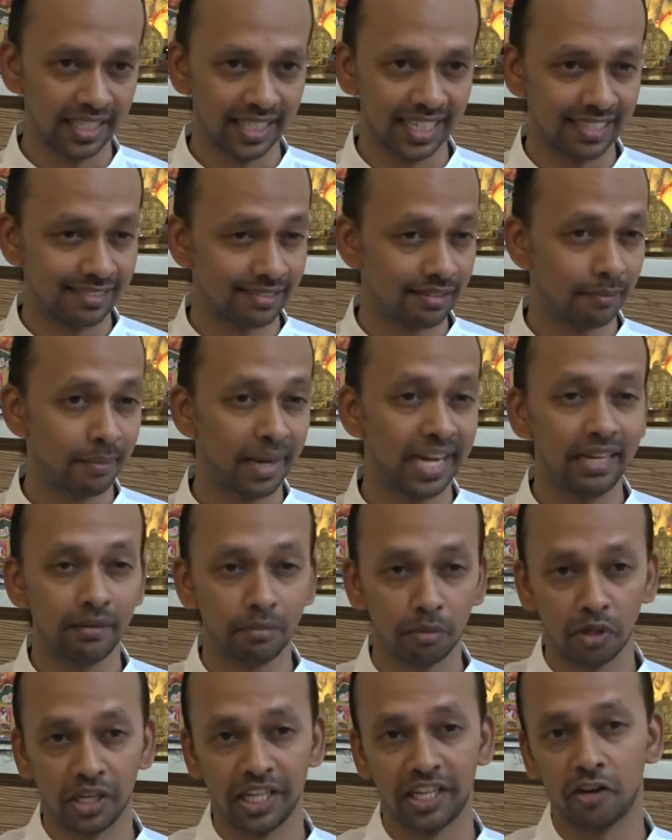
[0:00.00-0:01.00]
that is the
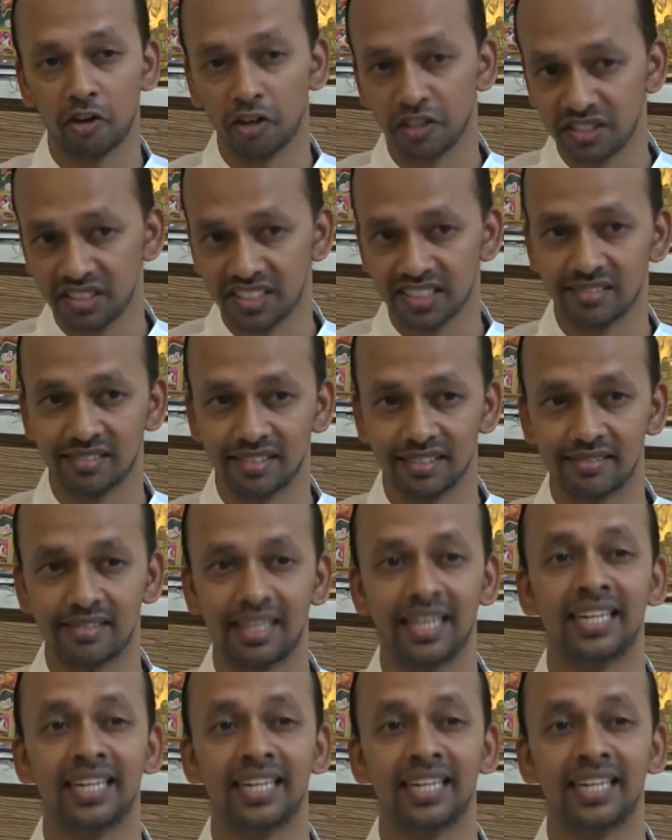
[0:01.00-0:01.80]
mind-body consciousness,